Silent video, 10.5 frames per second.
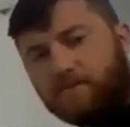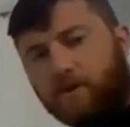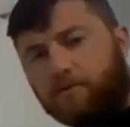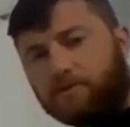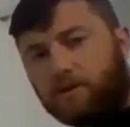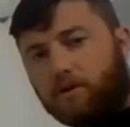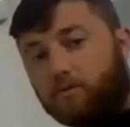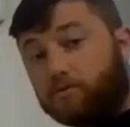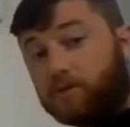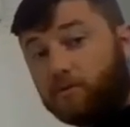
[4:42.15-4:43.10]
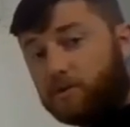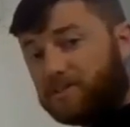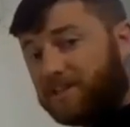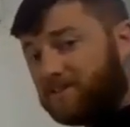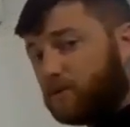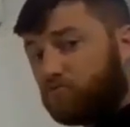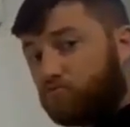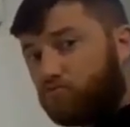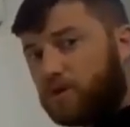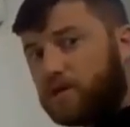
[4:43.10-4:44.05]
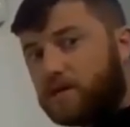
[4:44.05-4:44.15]
How does it all start? Well, start to ask
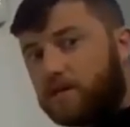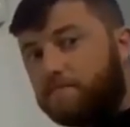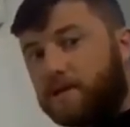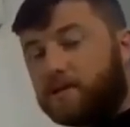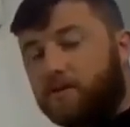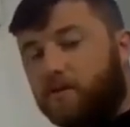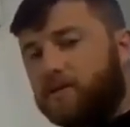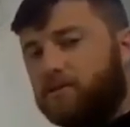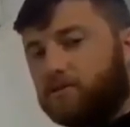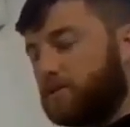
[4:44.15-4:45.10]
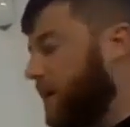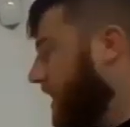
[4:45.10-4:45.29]
really big questions.